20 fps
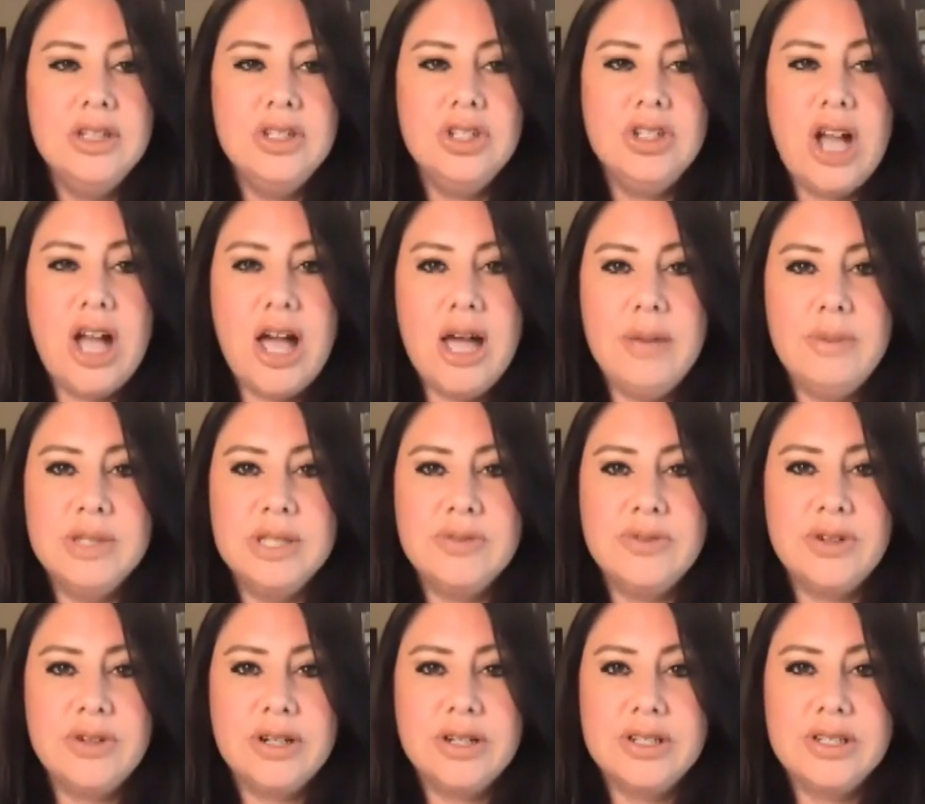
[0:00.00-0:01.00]
jobs
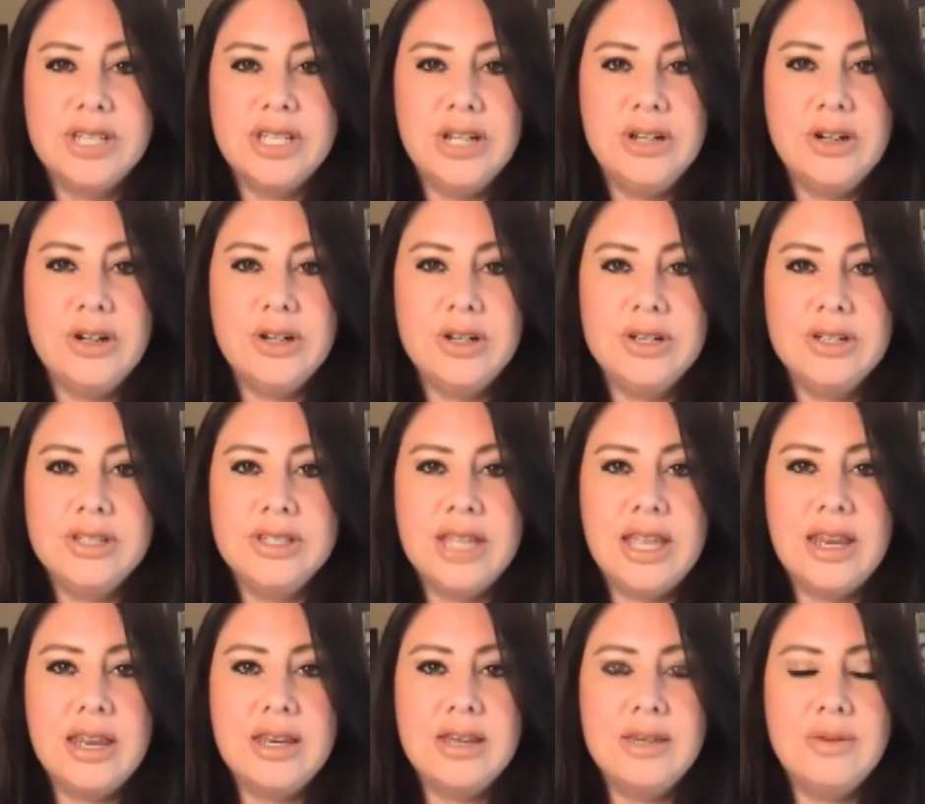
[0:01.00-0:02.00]
for singers
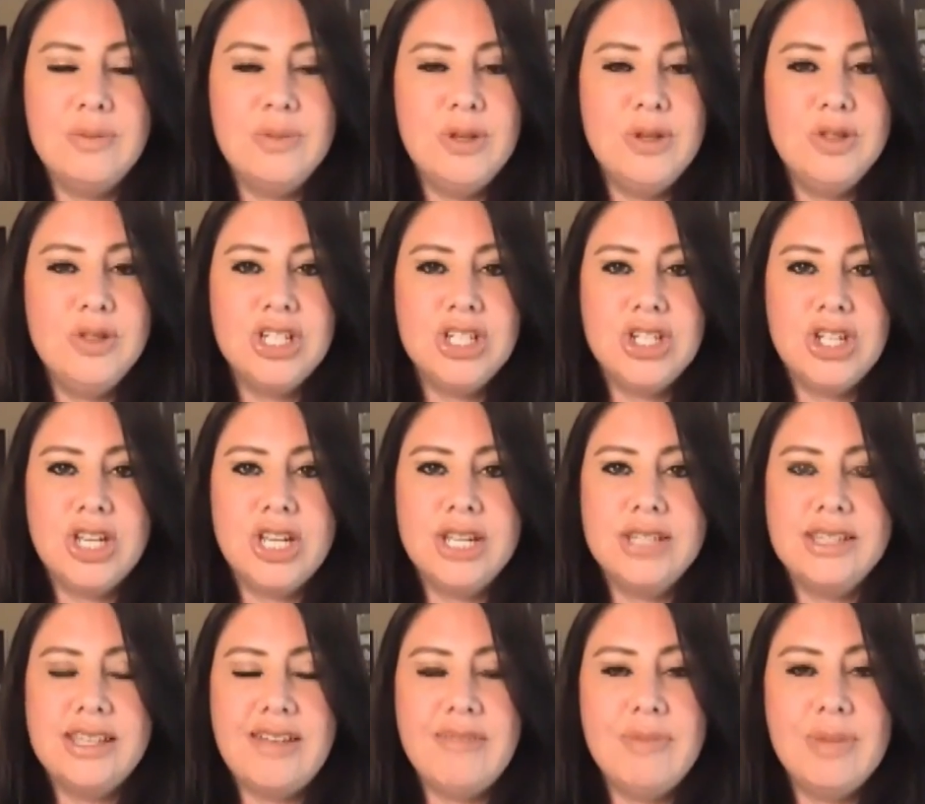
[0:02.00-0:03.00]
and
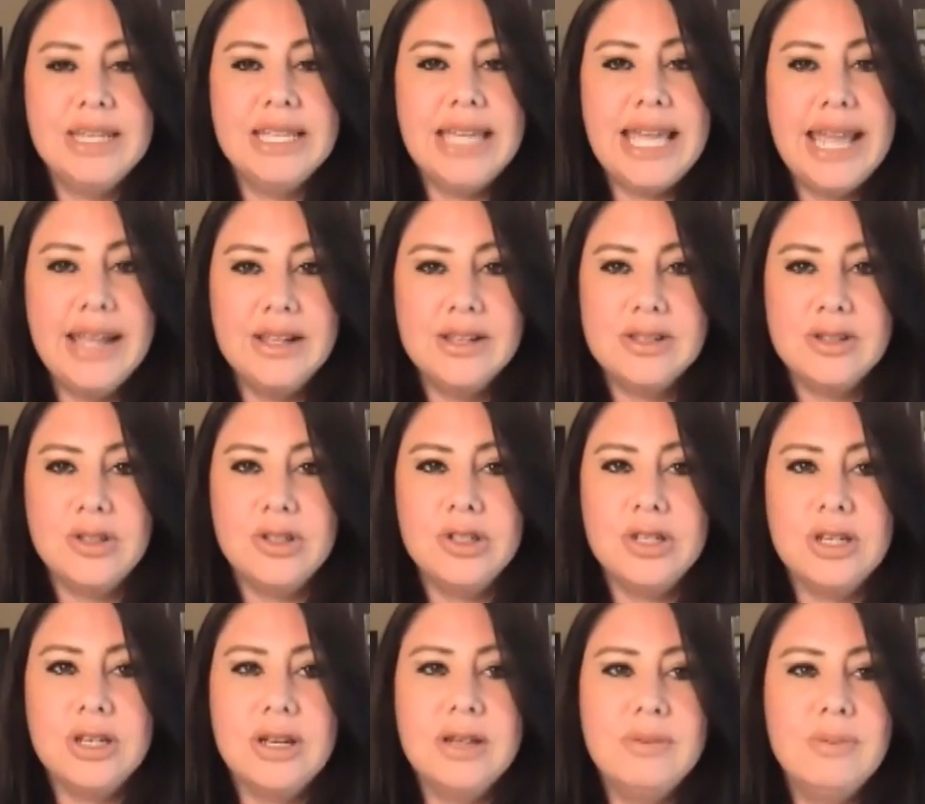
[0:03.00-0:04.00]
musicians have been
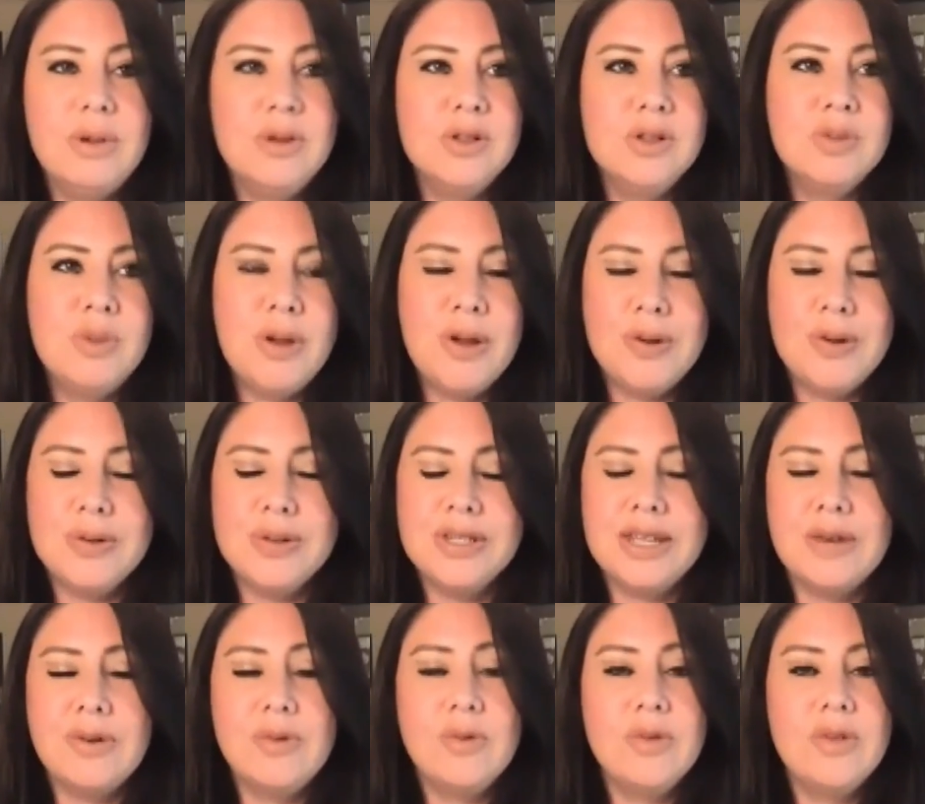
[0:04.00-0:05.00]
canceled and
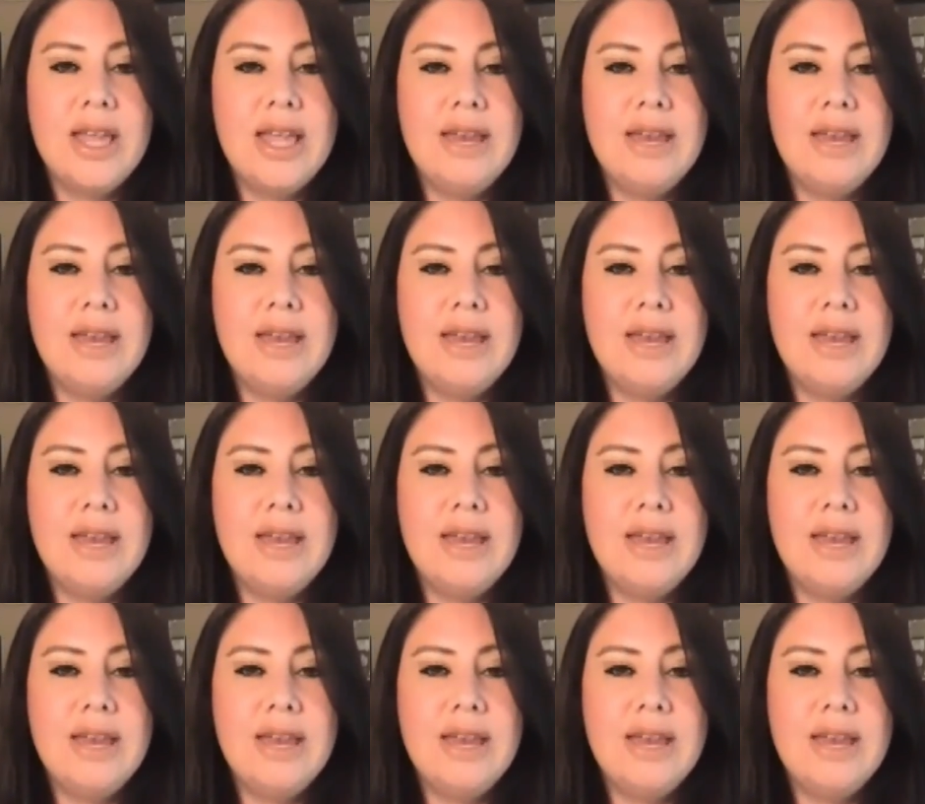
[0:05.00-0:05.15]
postponed and,